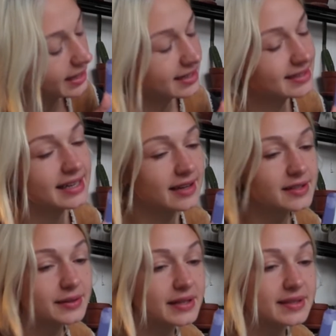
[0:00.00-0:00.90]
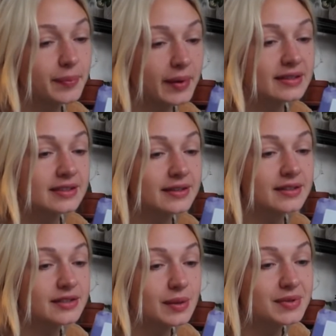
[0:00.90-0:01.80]
is that it also has a part called
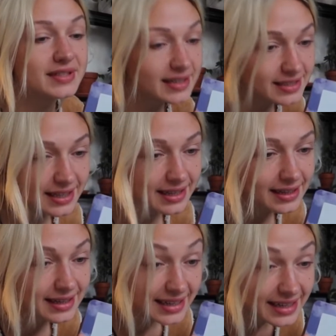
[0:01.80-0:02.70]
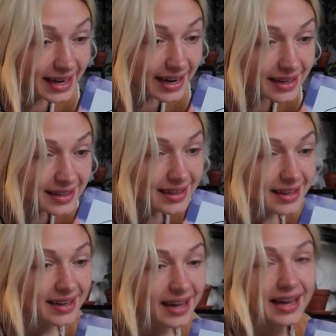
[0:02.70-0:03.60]
the substantia nigra.
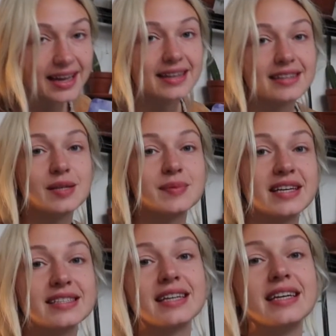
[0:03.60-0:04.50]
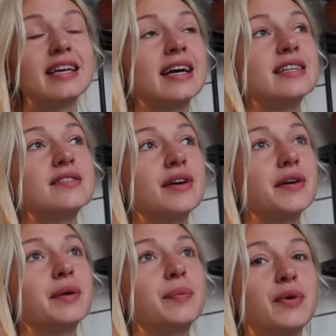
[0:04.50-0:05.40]
And the substantia nigra is
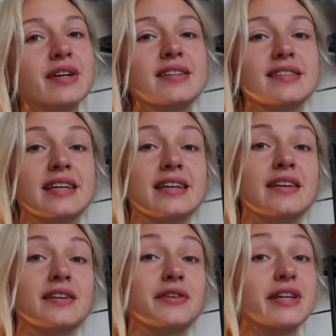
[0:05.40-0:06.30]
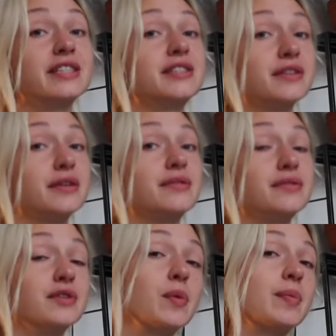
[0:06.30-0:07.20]
very important in the creation of
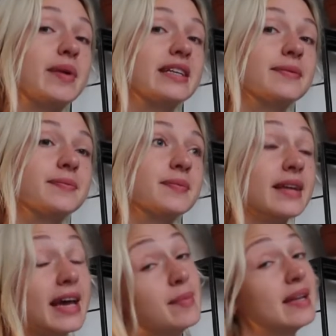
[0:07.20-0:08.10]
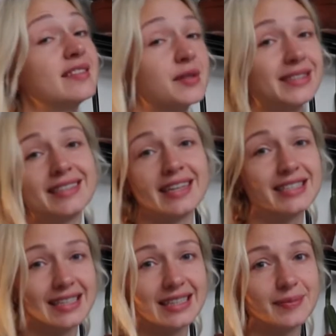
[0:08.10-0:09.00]
dopamine and melatonin,
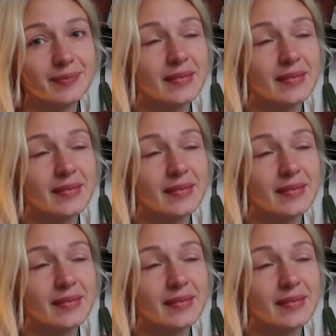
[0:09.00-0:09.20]
actually.